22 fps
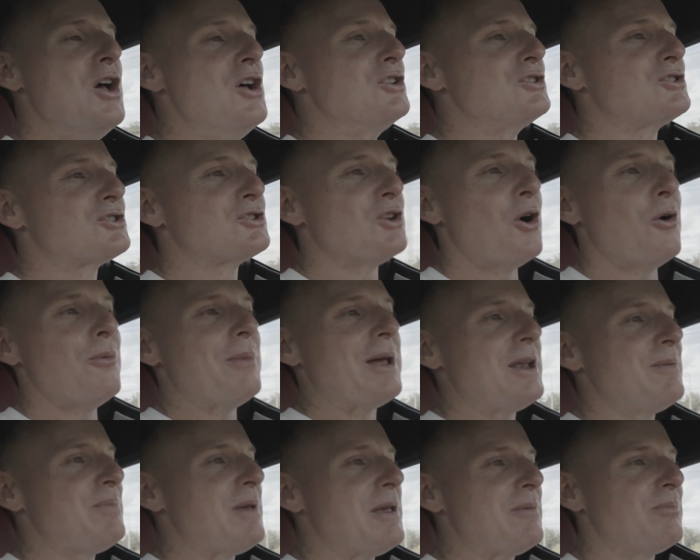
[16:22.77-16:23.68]
So
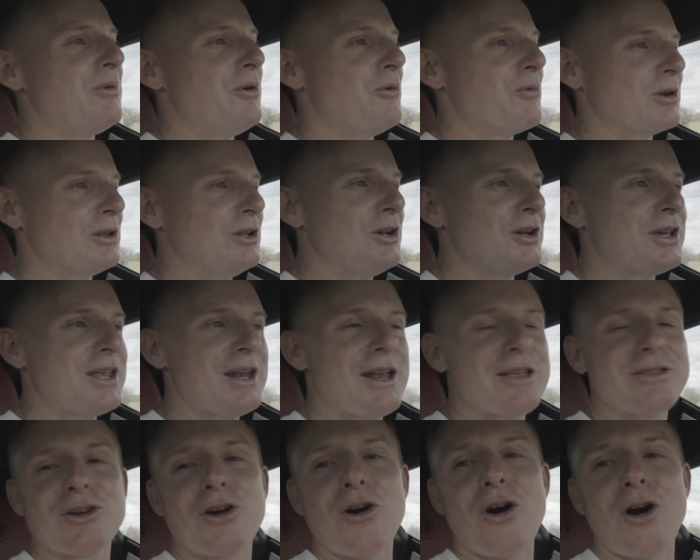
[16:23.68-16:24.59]
many people were looking
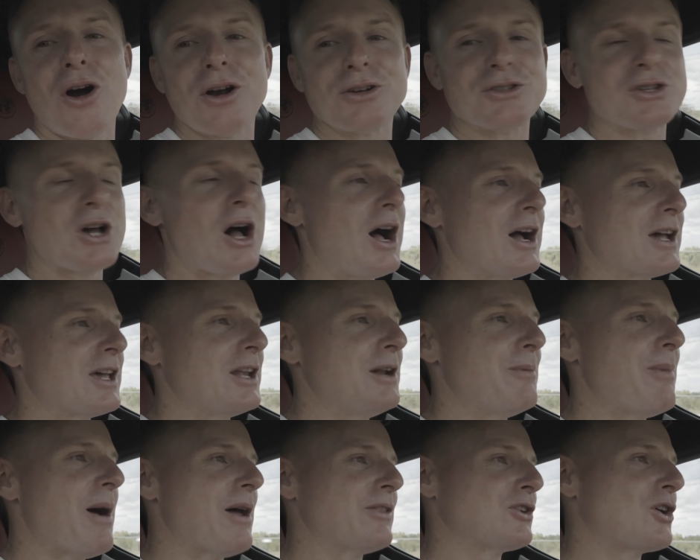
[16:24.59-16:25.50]
at the car, talking
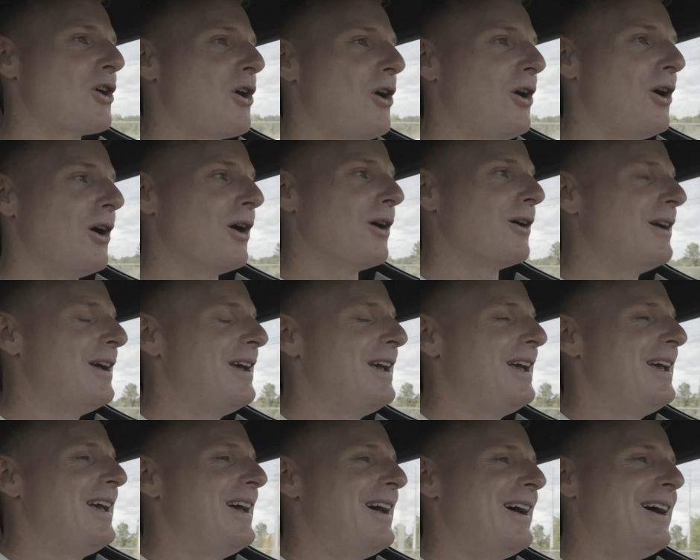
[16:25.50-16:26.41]
about the car.
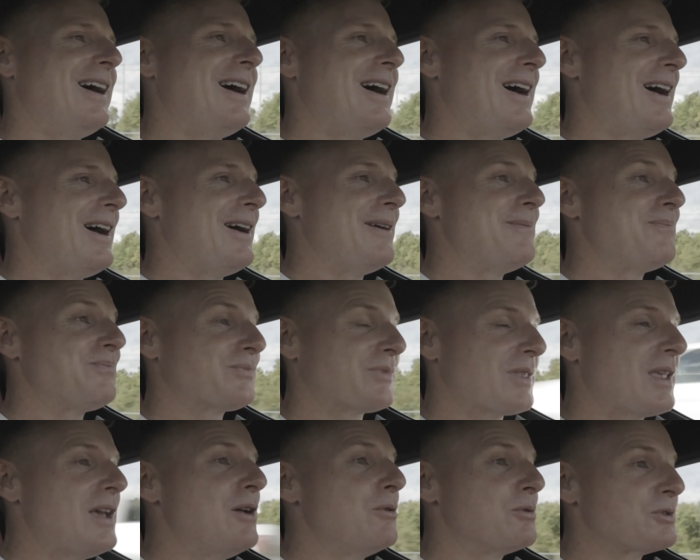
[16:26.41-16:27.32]

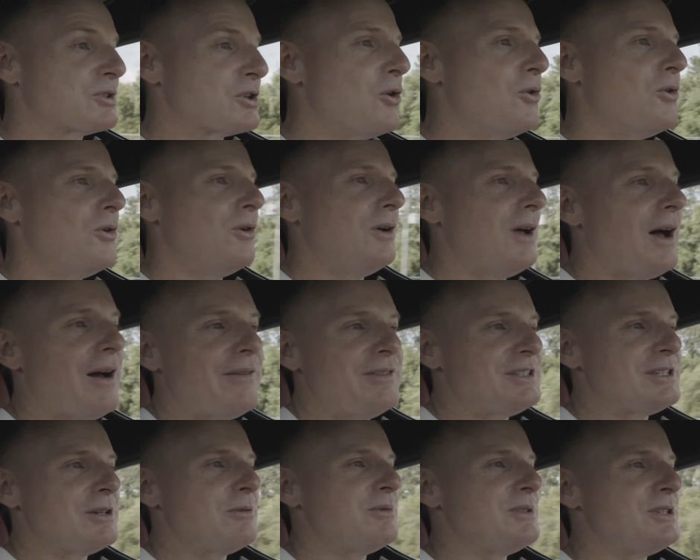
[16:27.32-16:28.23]
Ah, it was cool.
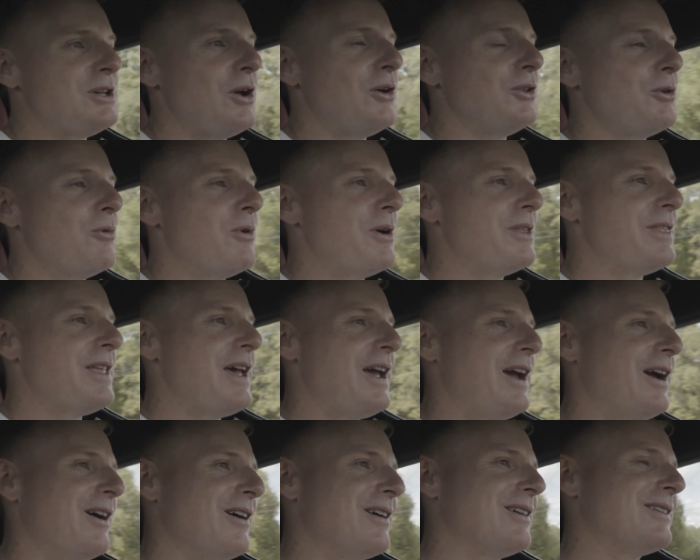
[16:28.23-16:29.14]
Obviously, was the only one
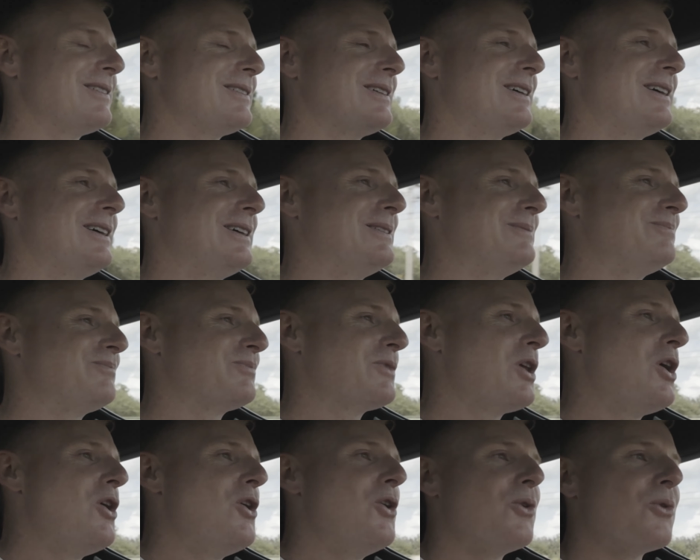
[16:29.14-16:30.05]
there. Um,
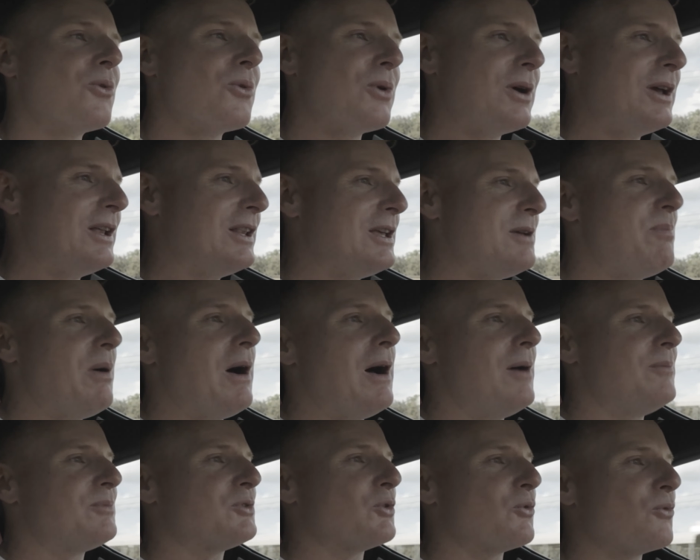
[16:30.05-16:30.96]
really
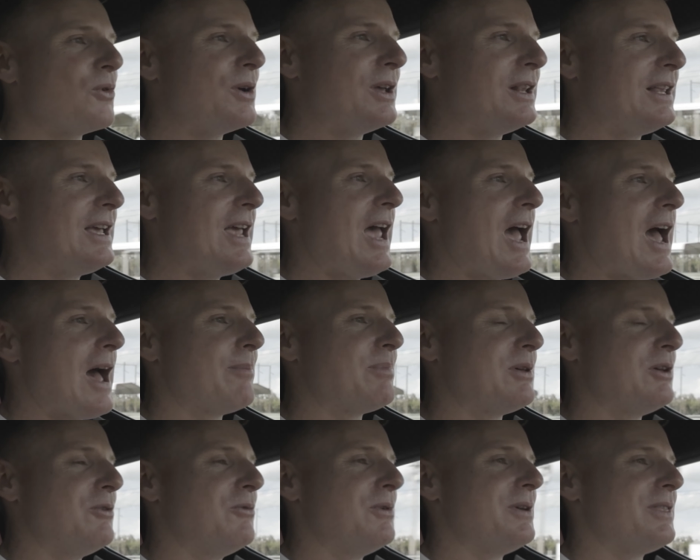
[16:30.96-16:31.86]
pumped, really
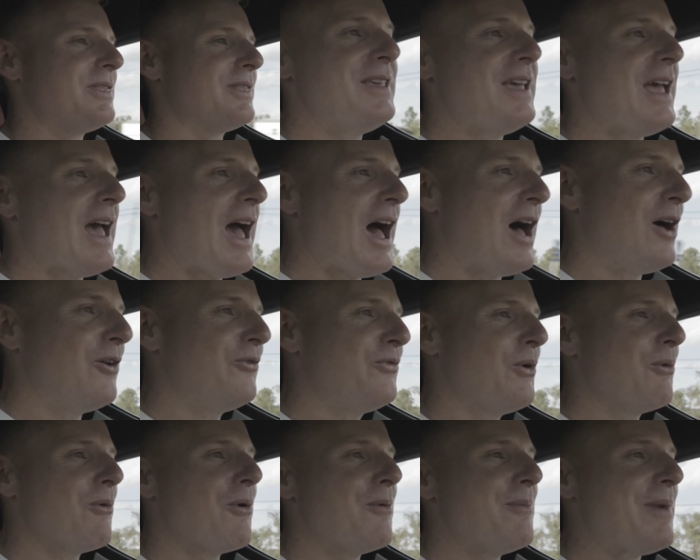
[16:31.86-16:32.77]
happy with the,
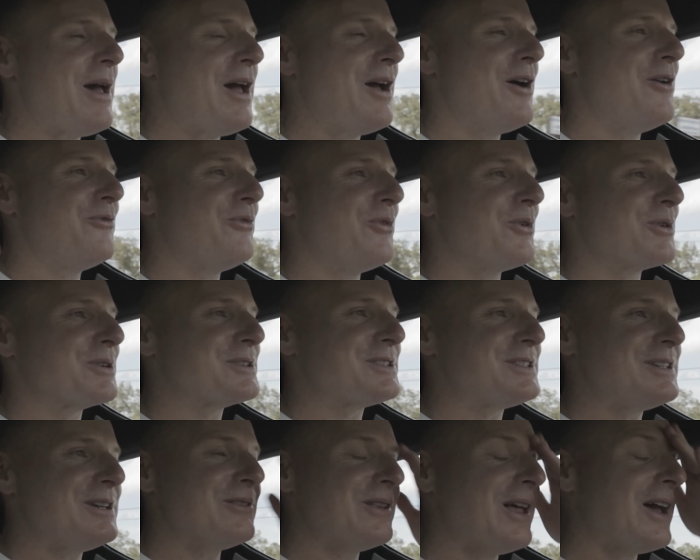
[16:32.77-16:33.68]
Alfa Romeo
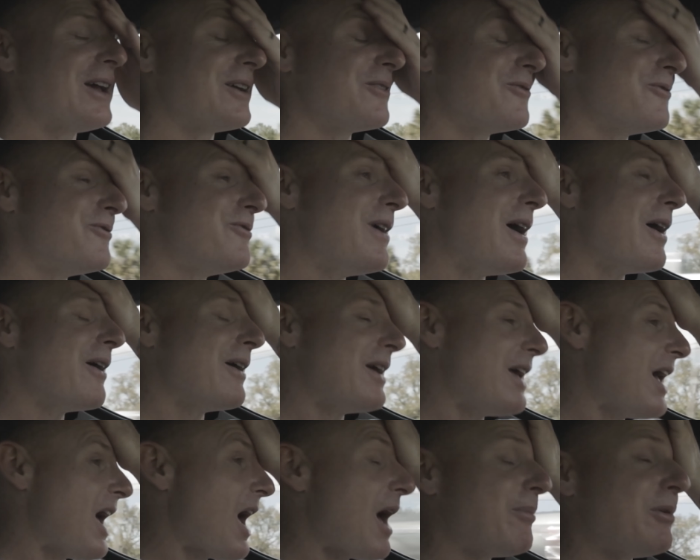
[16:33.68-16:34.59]
4C, like
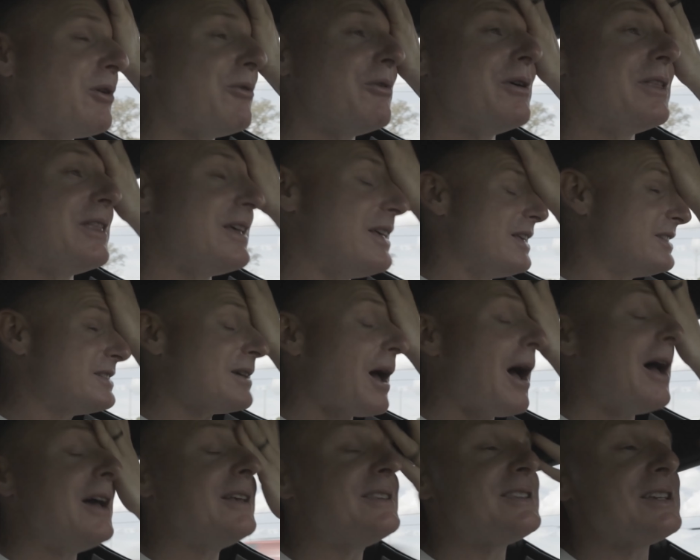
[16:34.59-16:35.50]
very happy with it. It's,
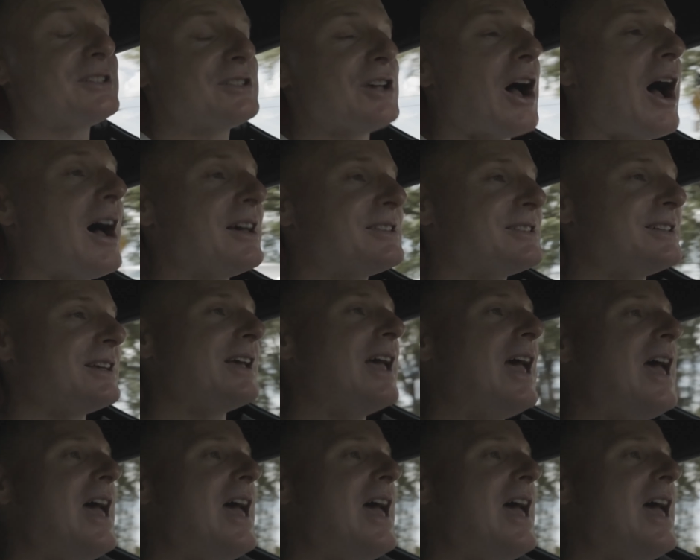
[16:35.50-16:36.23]
it's exhausting.